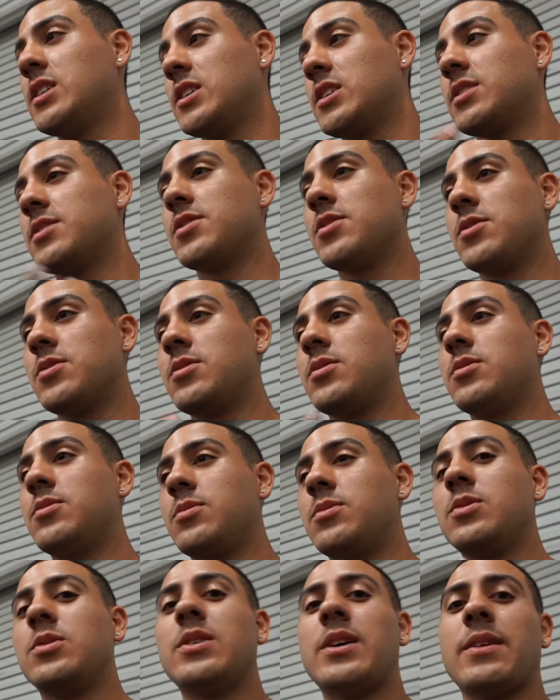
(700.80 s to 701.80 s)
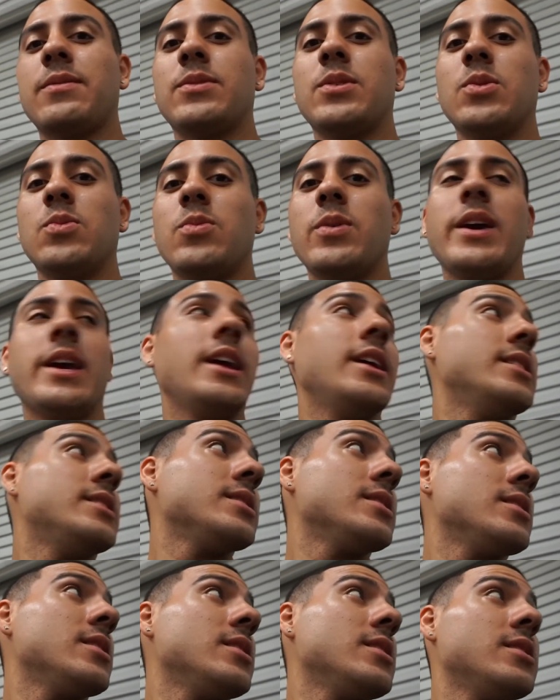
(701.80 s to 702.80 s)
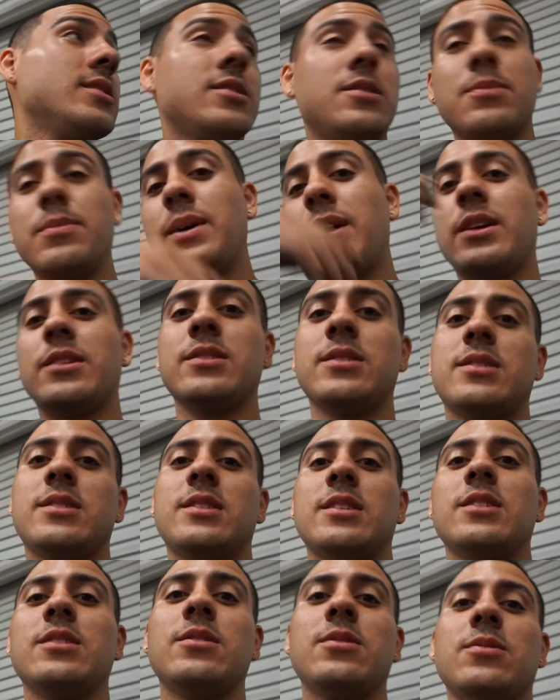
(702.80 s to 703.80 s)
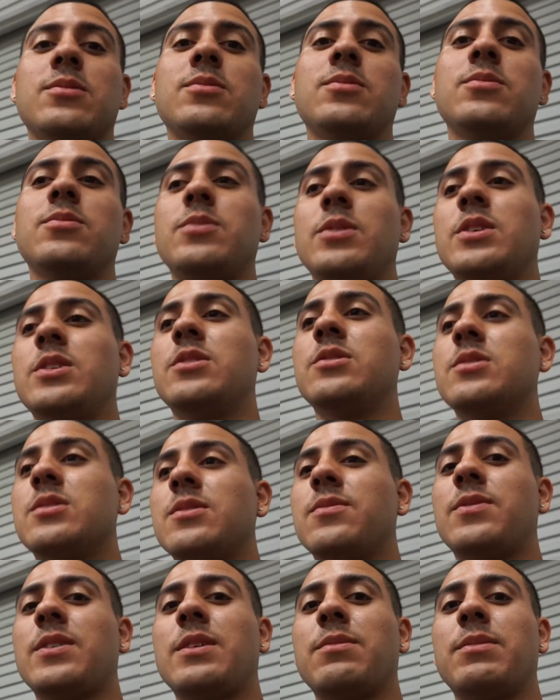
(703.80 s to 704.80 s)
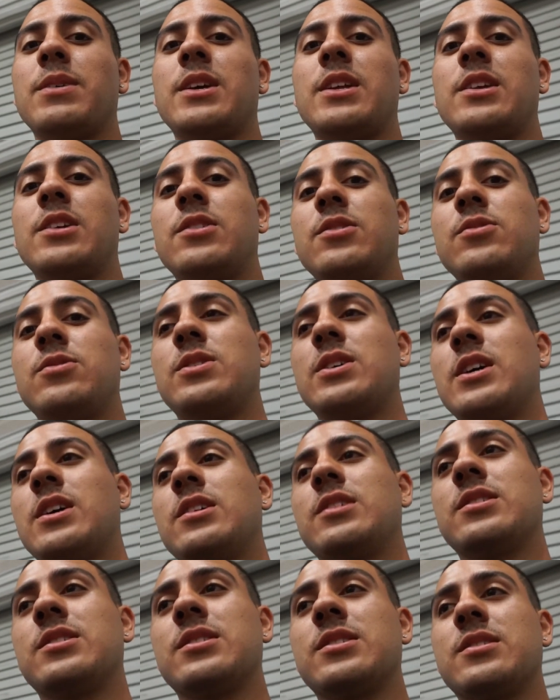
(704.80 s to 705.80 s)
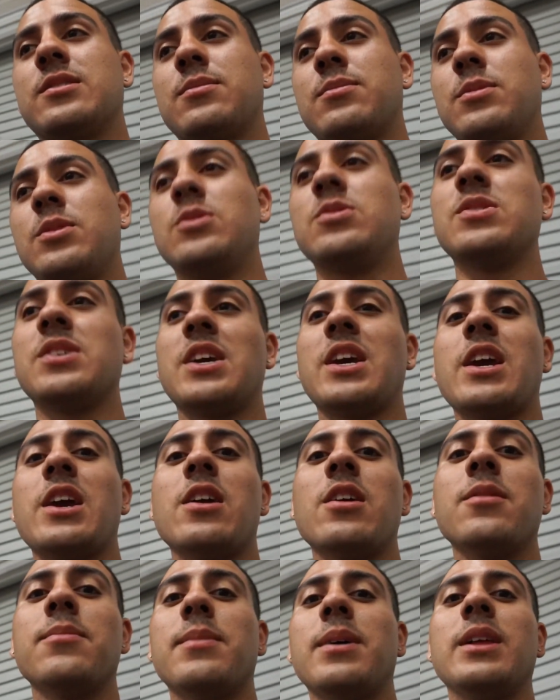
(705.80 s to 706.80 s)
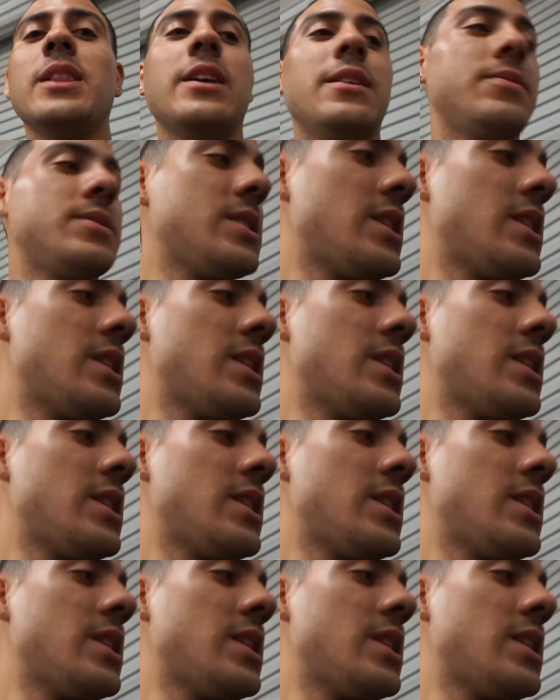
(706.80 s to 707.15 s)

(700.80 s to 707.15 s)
so we'll have to wait to balance the wheels if I'm getting new tires, because I'm losing air in my left